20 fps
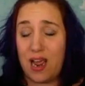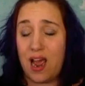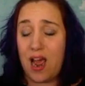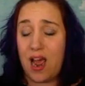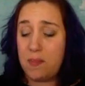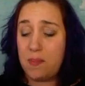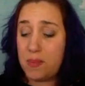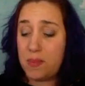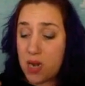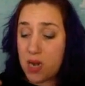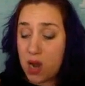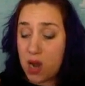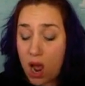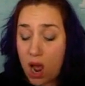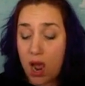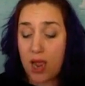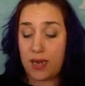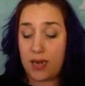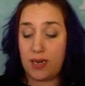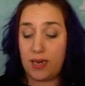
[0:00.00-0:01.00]
I'm
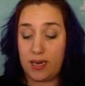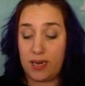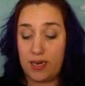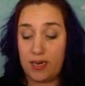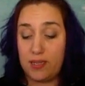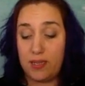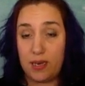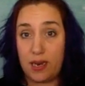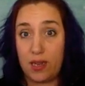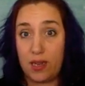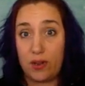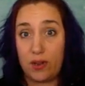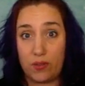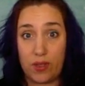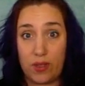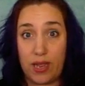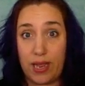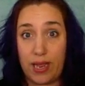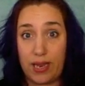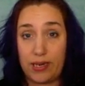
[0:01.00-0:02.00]
not hitting the nail on
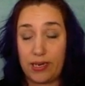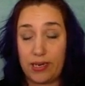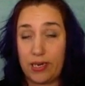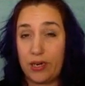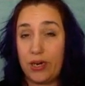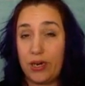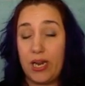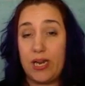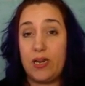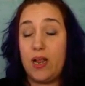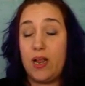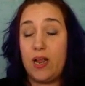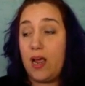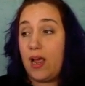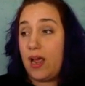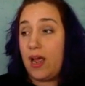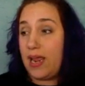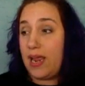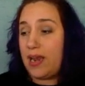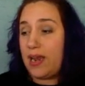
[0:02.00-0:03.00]
the head here. And
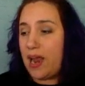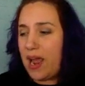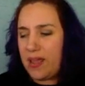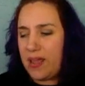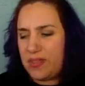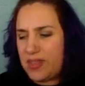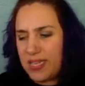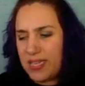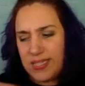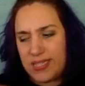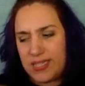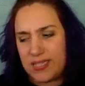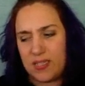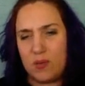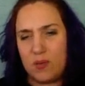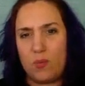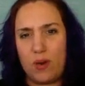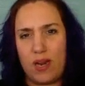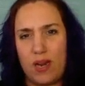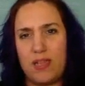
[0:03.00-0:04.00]
this
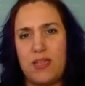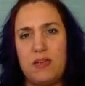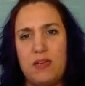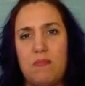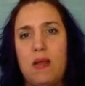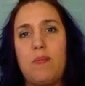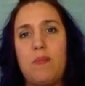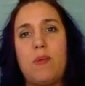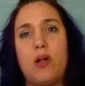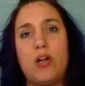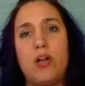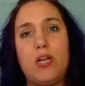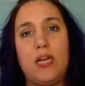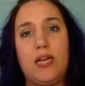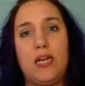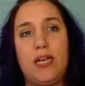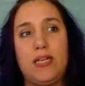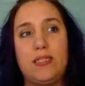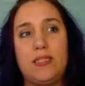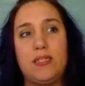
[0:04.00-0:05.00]
isn't what I think my market
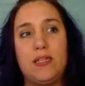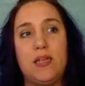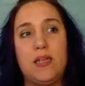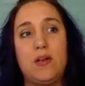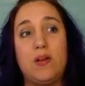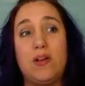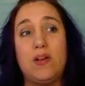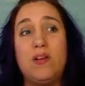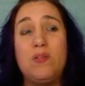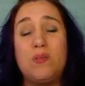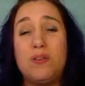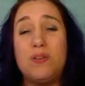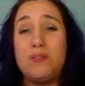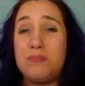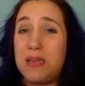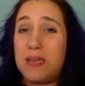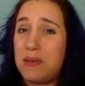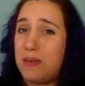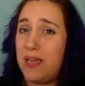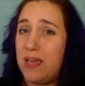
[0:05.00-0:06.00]
is. And then, oh, well,
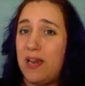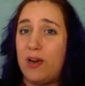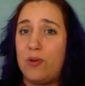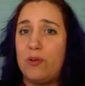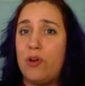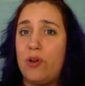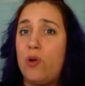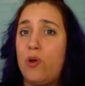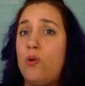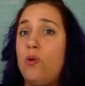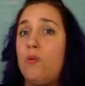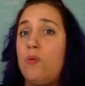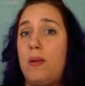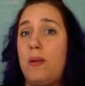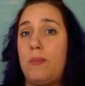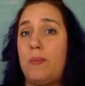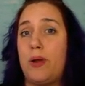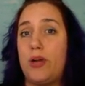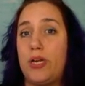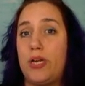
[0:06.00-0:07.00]
maybe I don't know who my
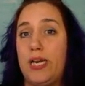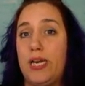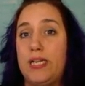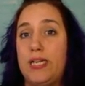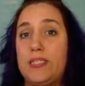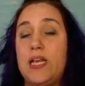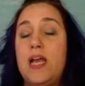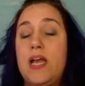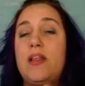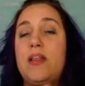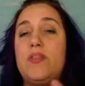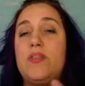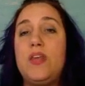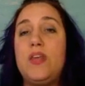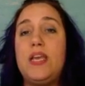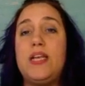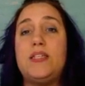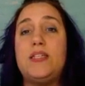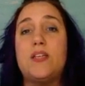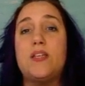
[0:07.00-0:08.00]
market is.
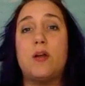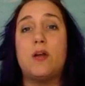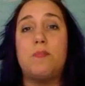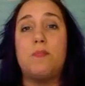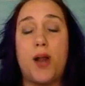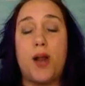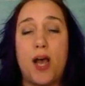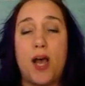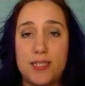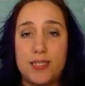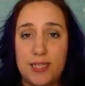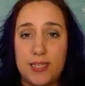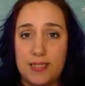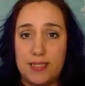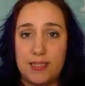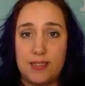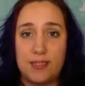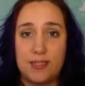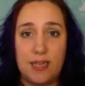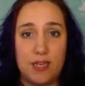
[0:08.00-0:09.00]
These are
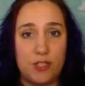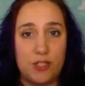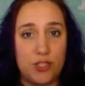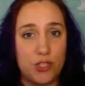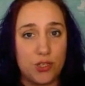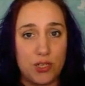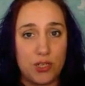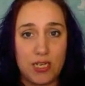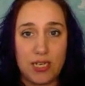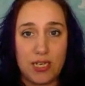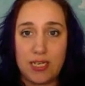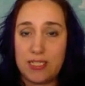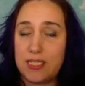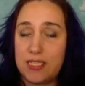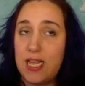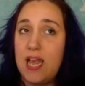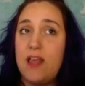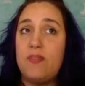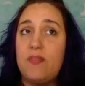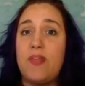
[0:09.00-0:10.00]
processes and journeys
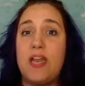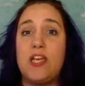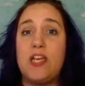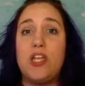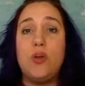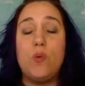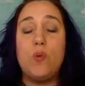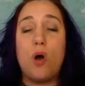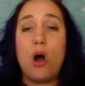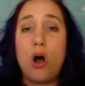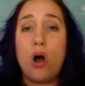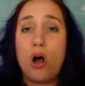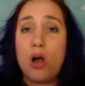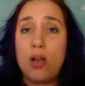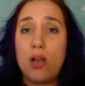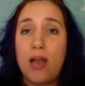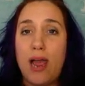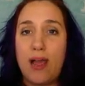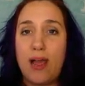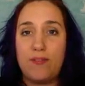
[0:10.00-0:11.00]
that you
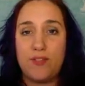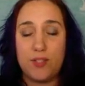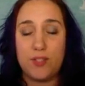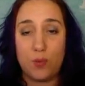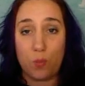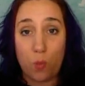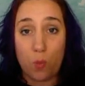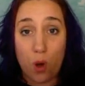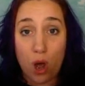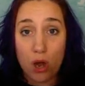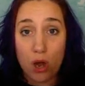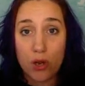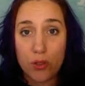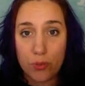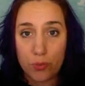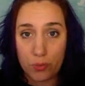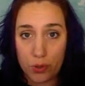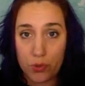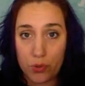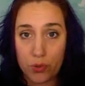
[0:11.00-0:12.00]
all have to walk
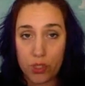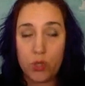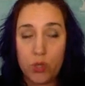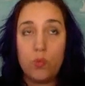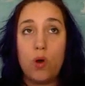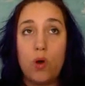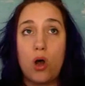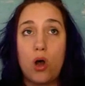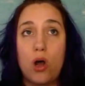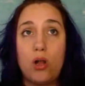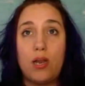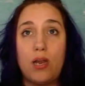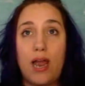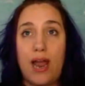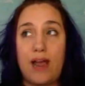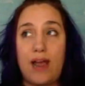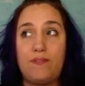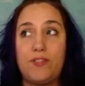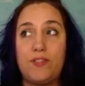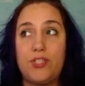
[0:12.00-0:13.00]
through. You all
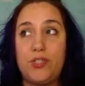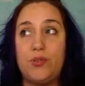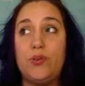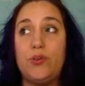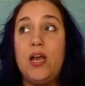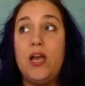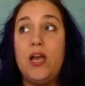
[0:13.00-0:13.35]
have to,